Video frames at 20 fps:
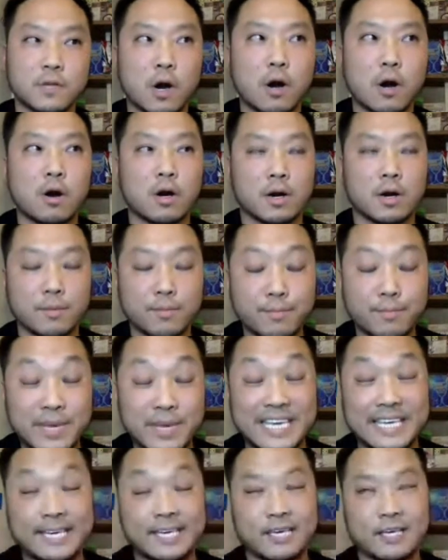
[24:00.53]
are
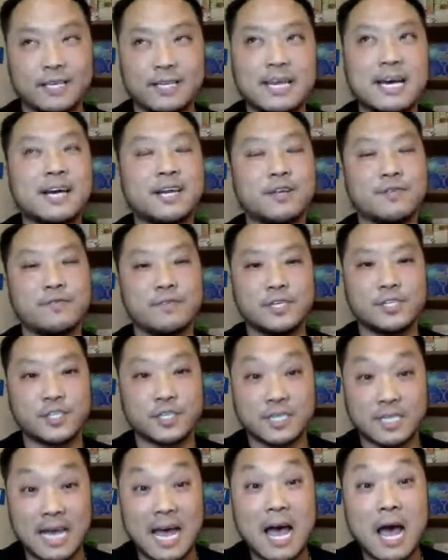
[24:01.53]
being not even
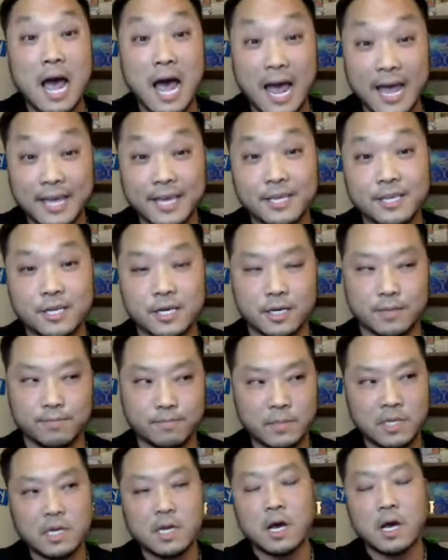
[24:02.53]
just hiked
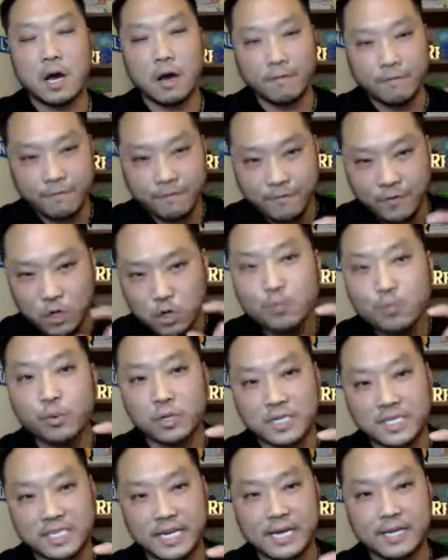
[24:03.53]
up a few
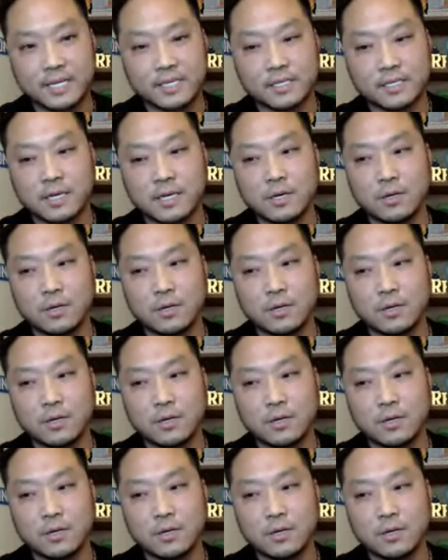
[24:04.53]
percent.